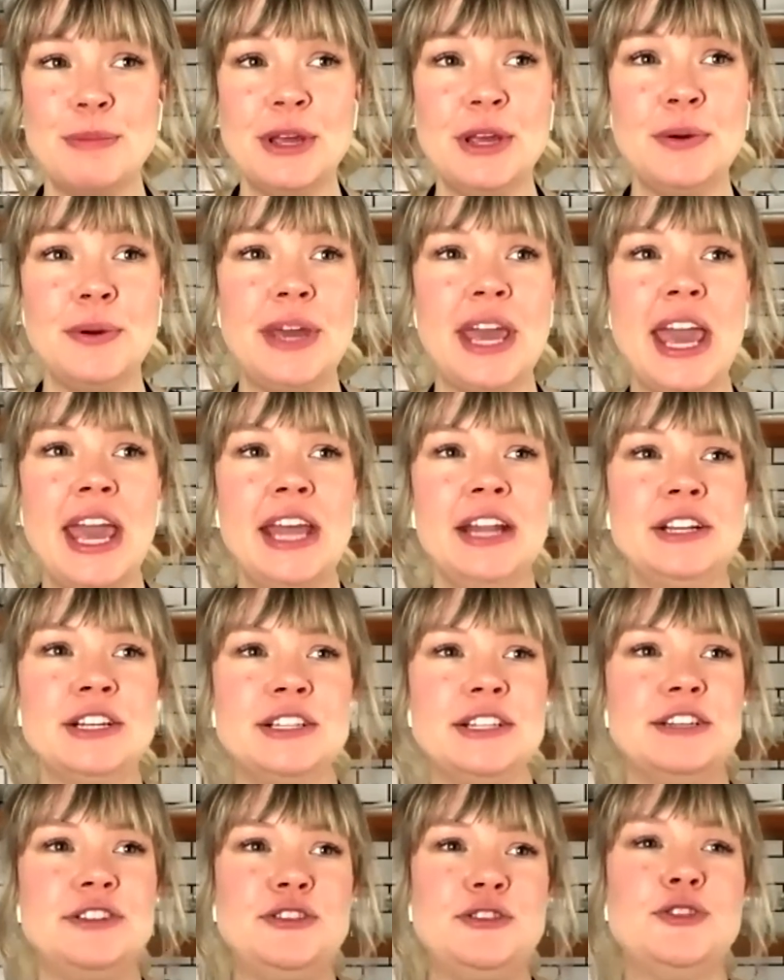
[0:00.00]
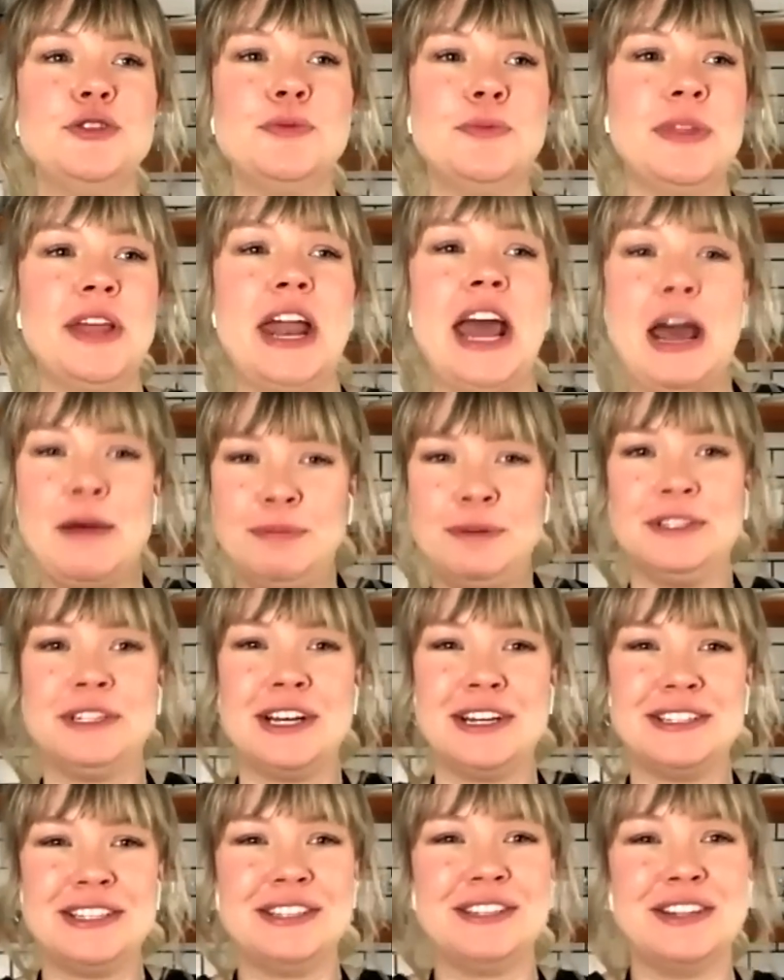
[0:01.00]
but you can't just assume that
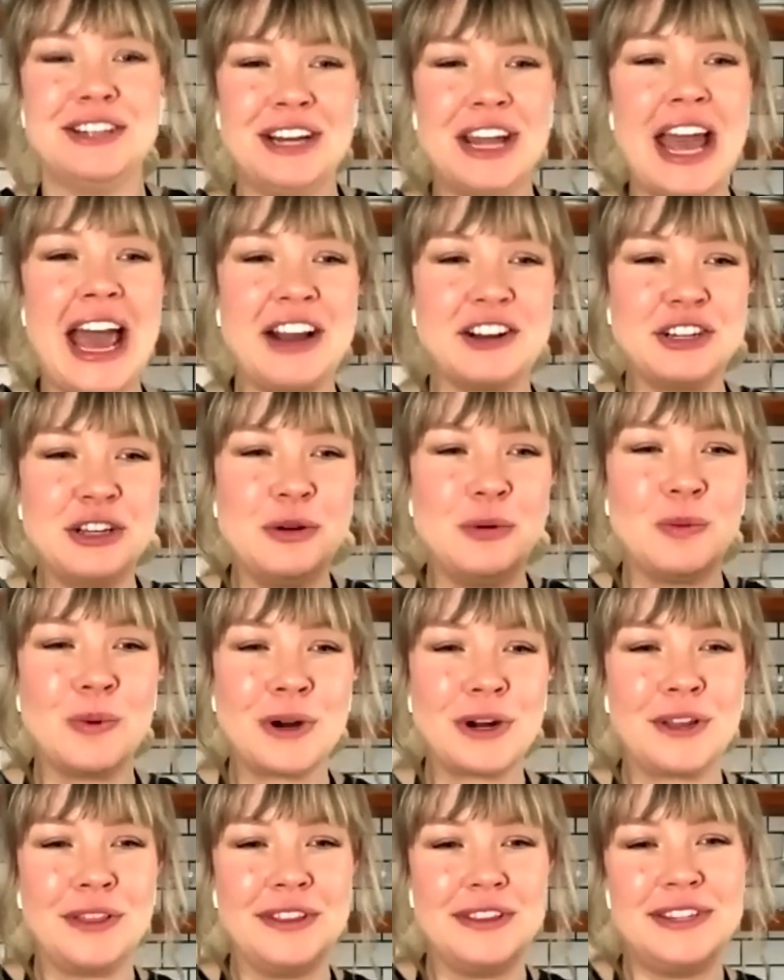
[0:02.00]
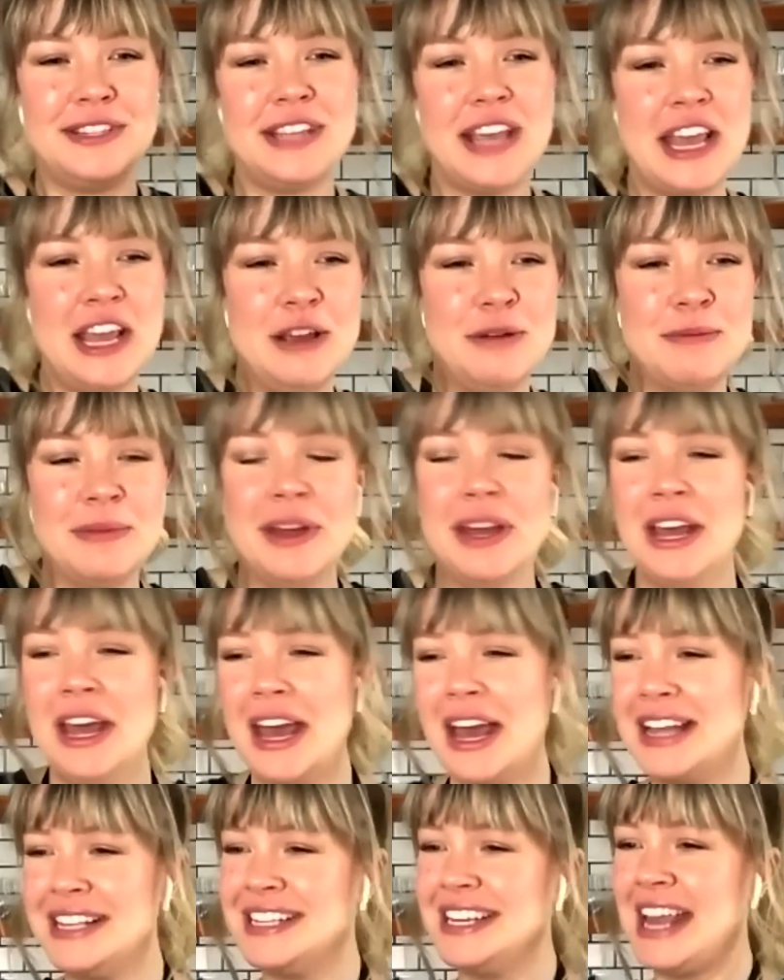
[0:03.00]
applesauce is going to actually work the same
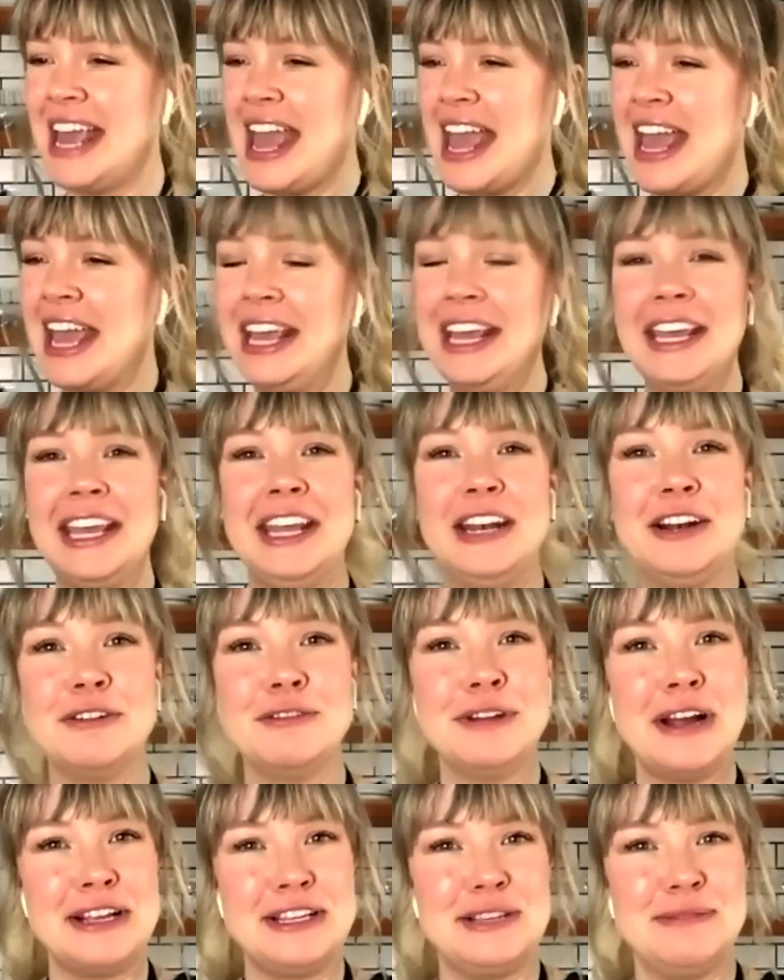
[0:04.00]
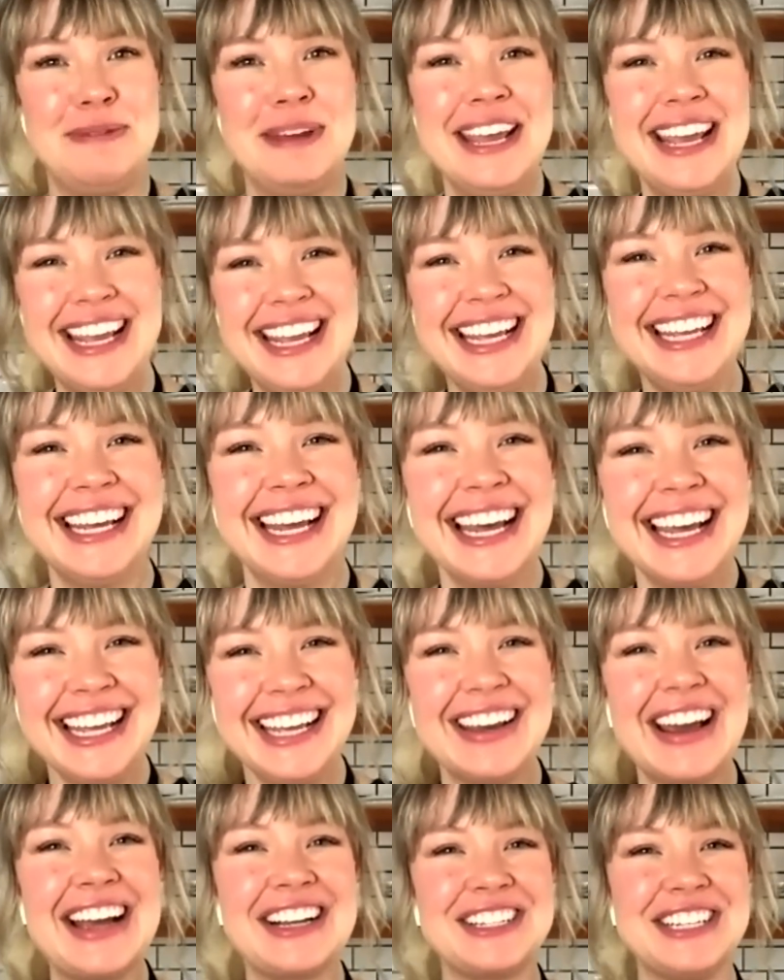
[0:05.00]
as an egg in a recipe.
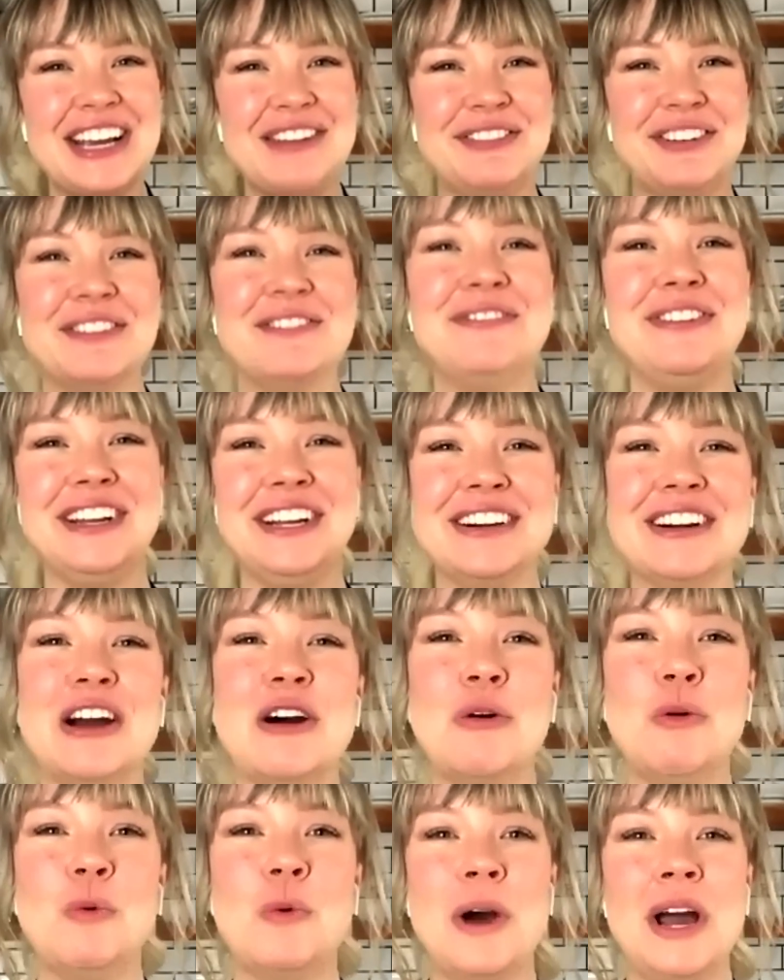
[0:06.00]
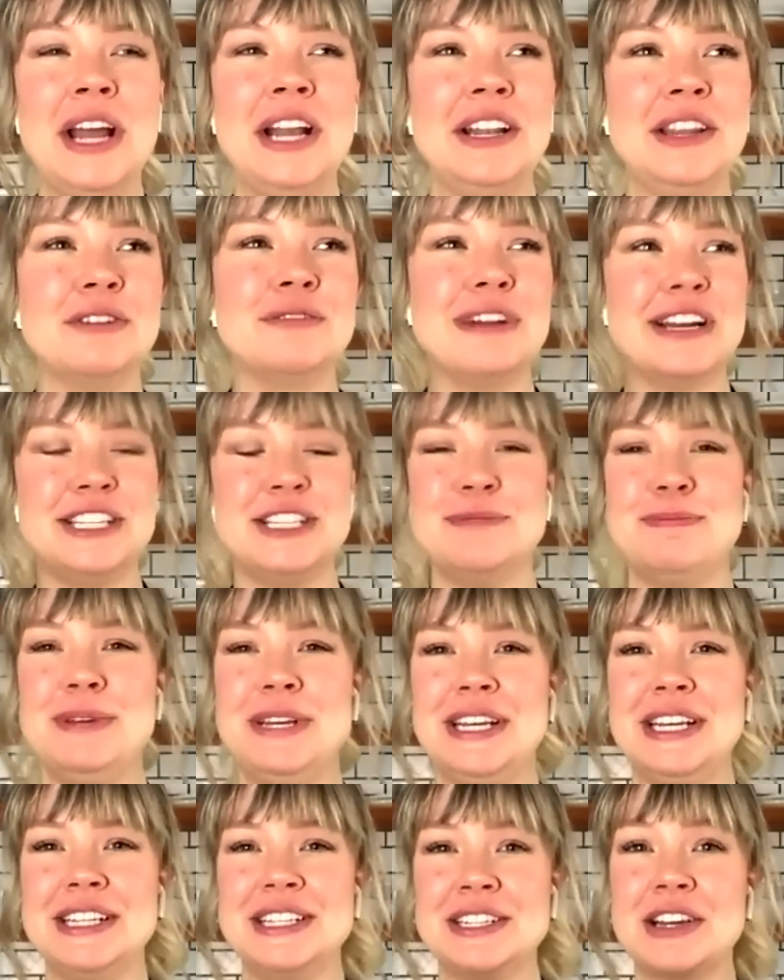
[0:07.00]
You actually have to figure out what the
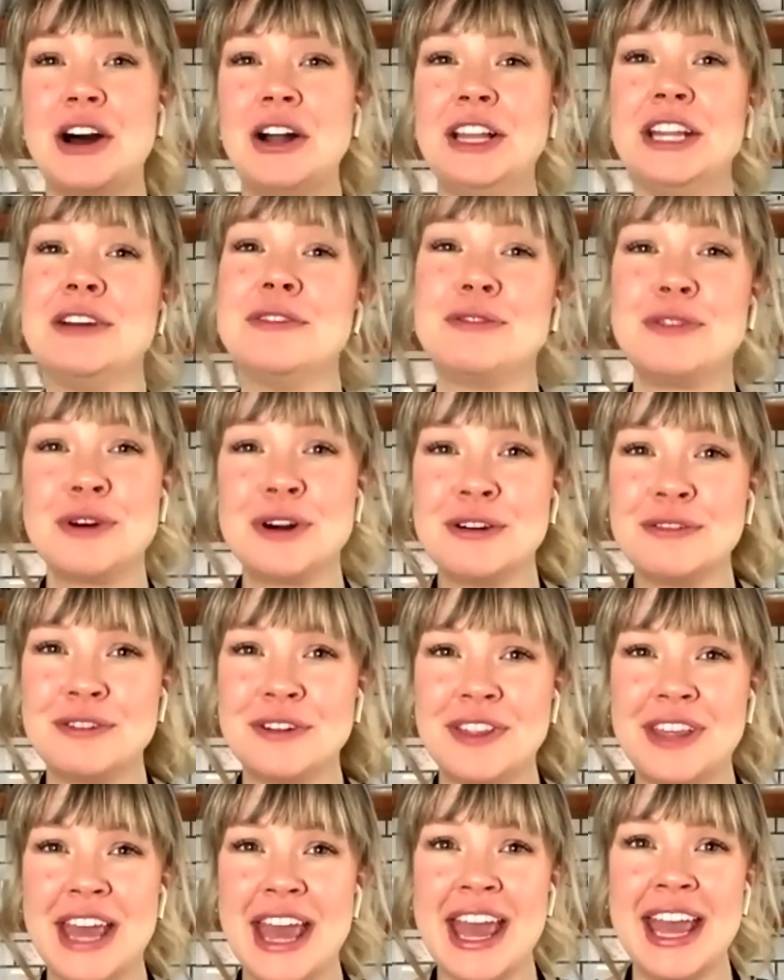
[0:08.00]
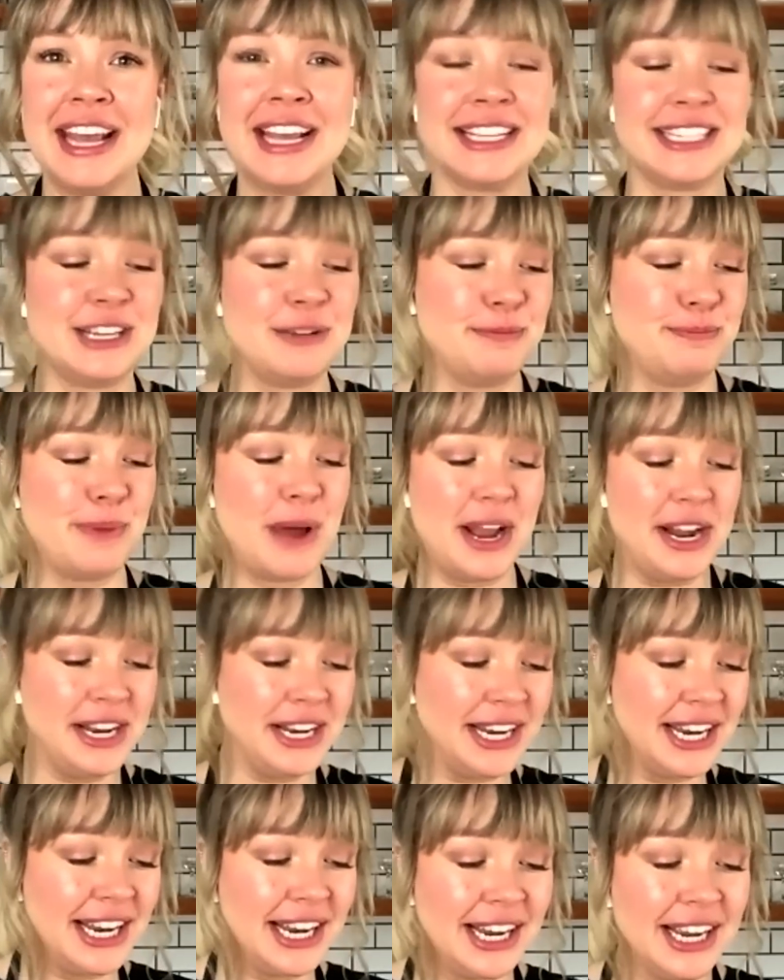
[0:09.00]
recipe is calling for the egg. Is it
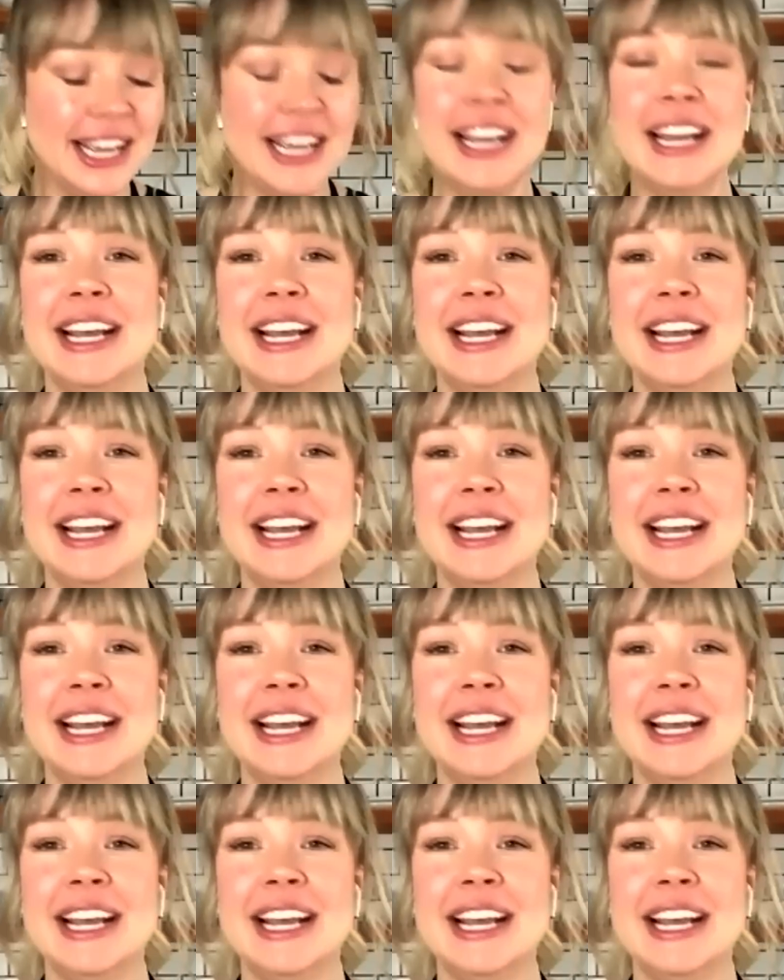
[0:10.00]
binding?